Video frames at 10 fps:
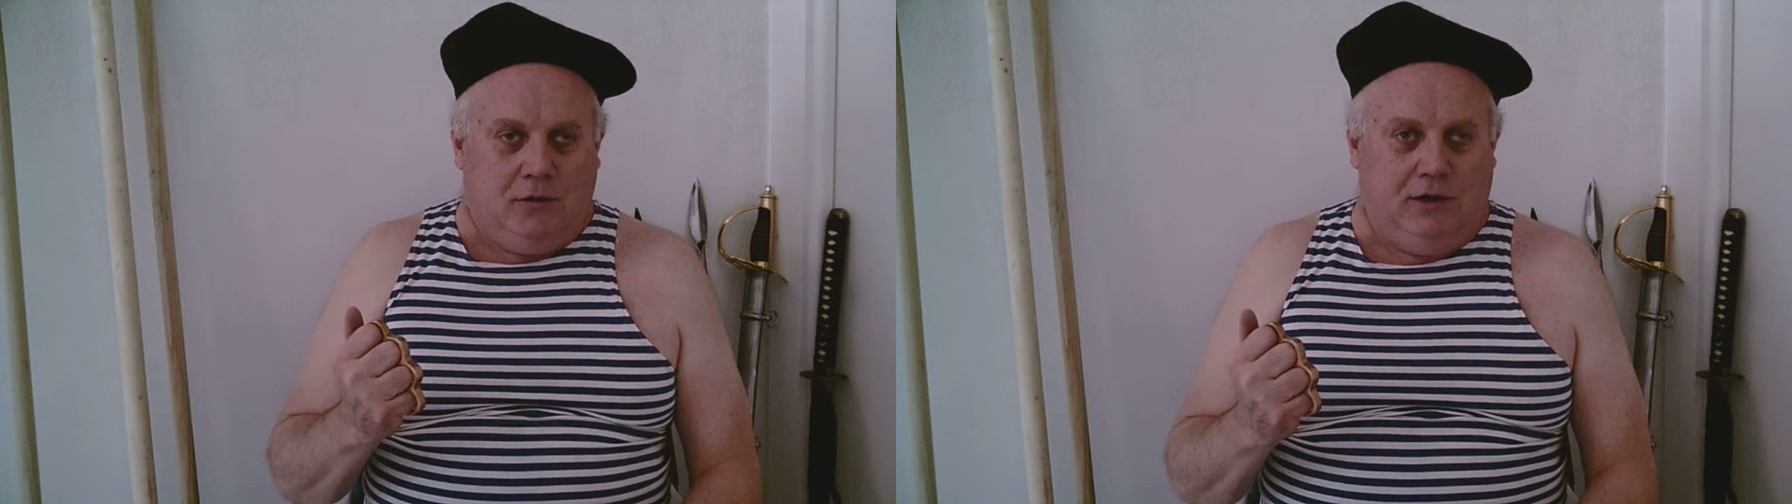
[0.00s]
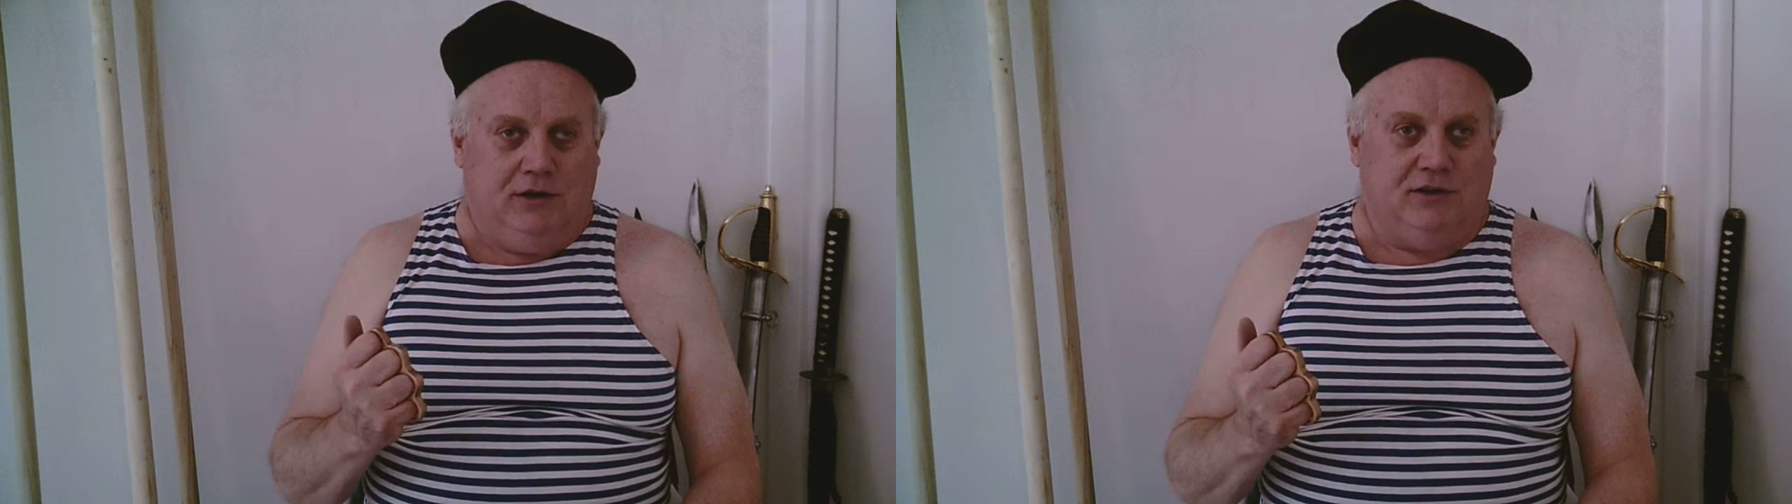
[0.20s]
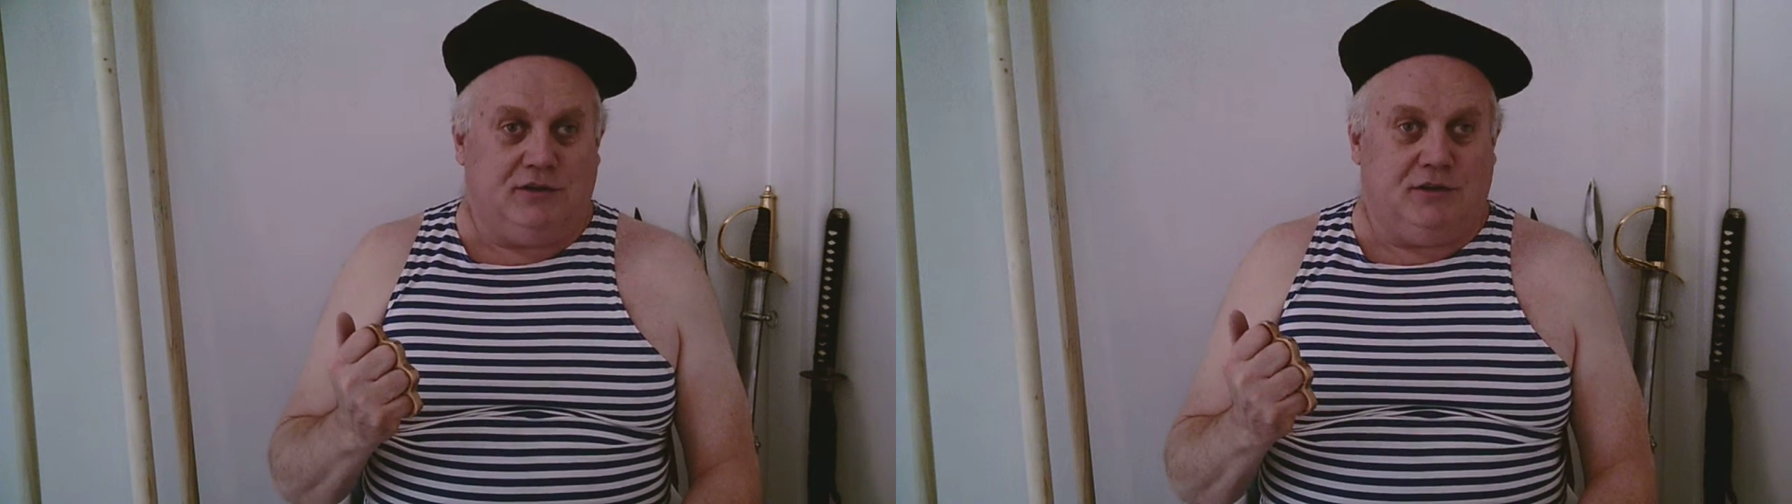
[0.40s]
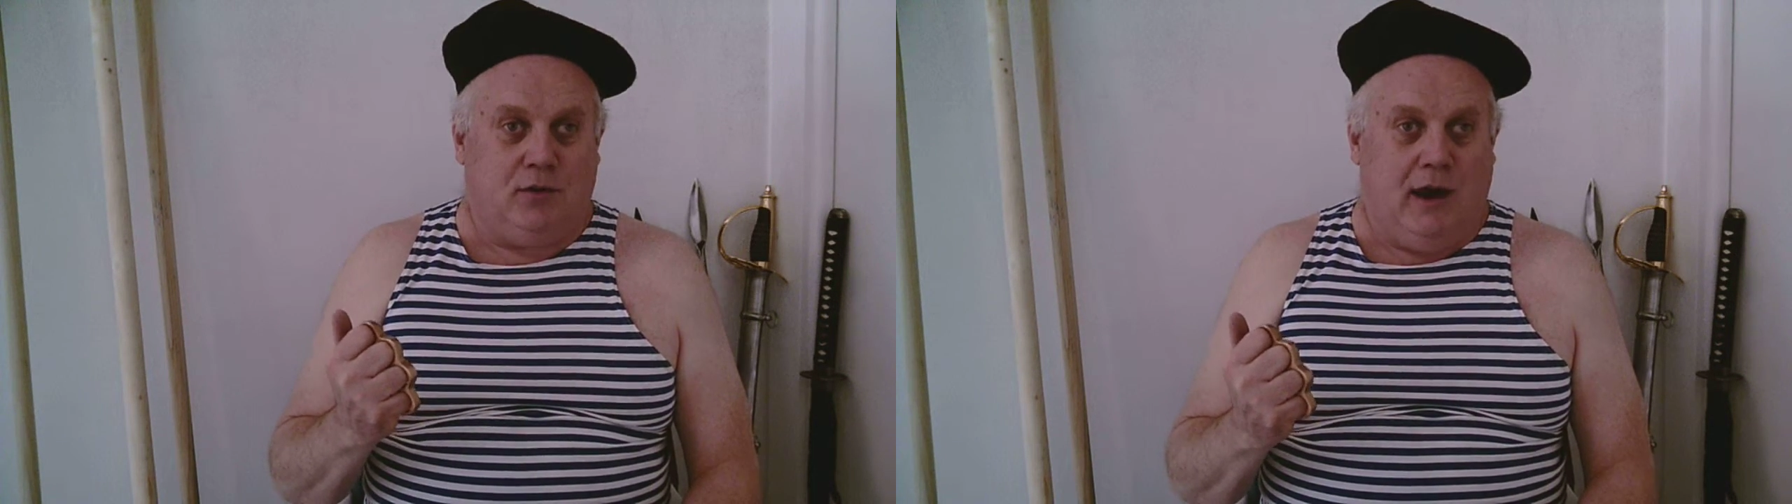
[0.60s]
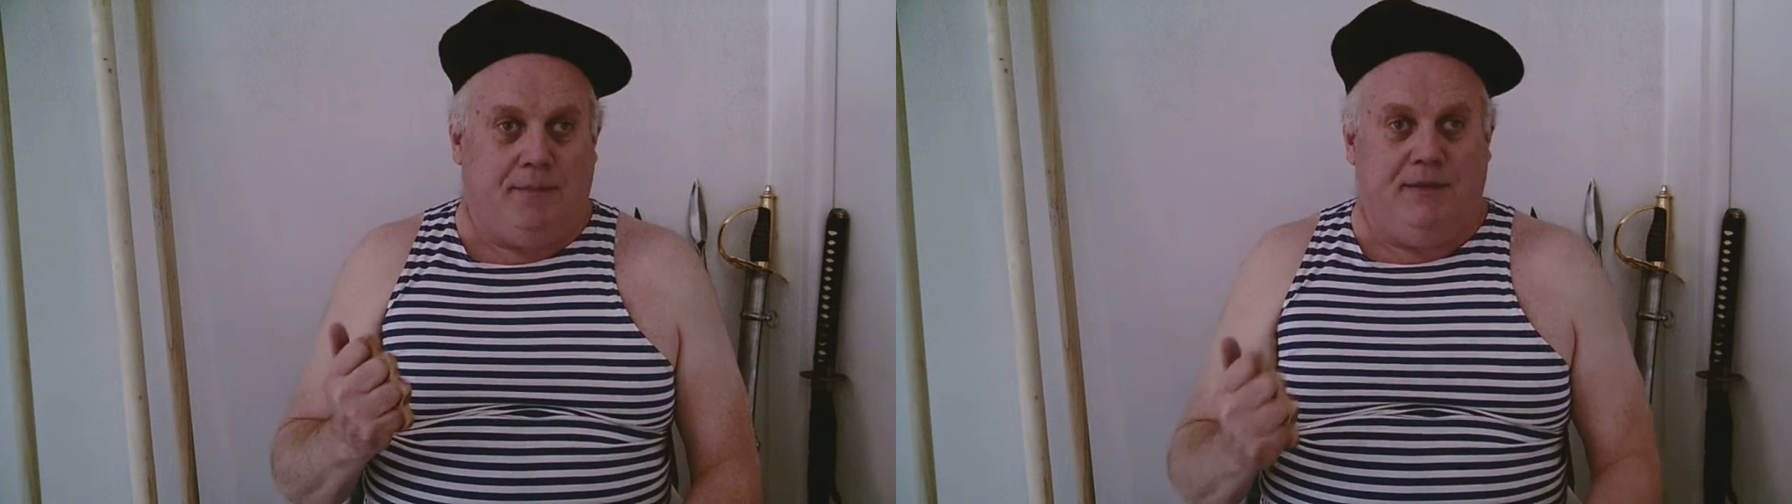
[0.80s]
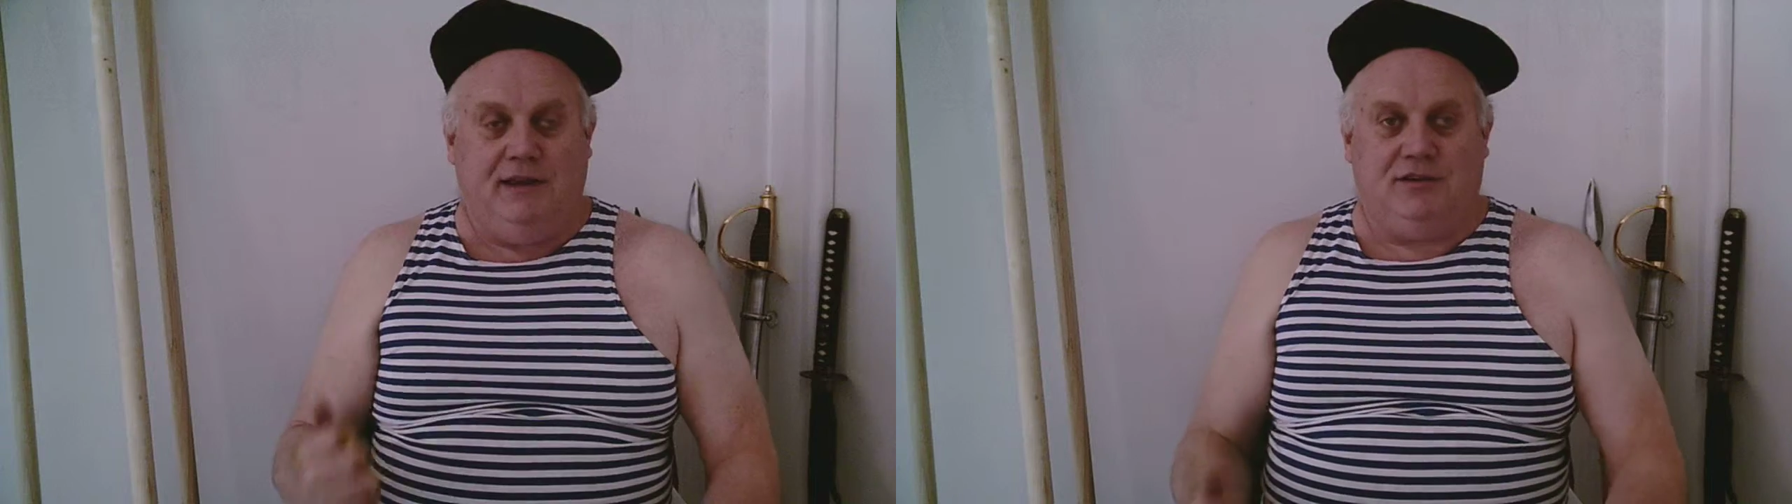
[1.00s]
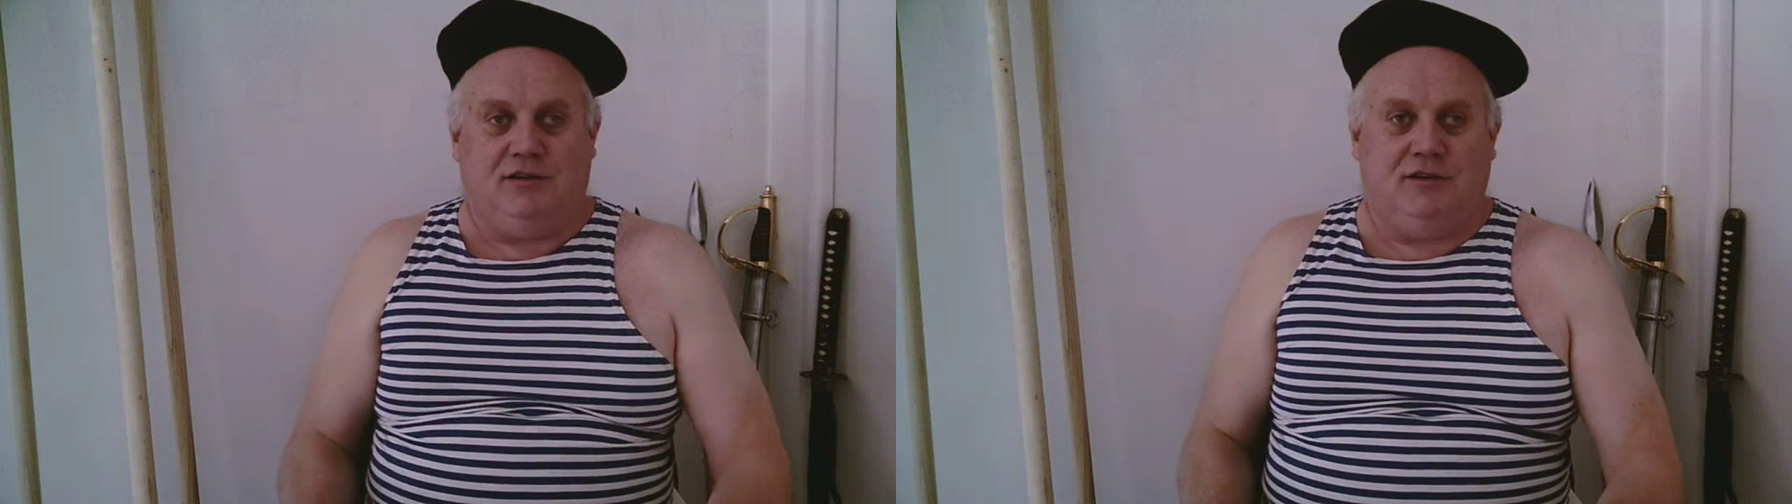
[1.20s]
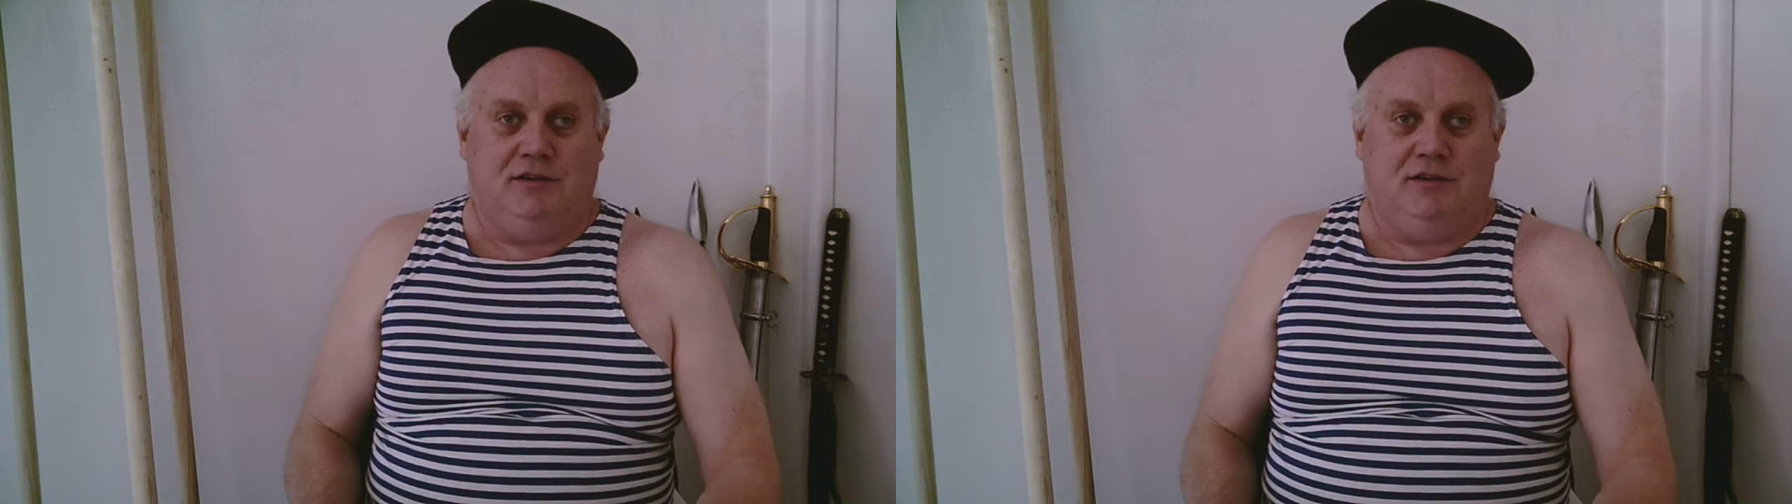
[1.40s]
where you just grab this,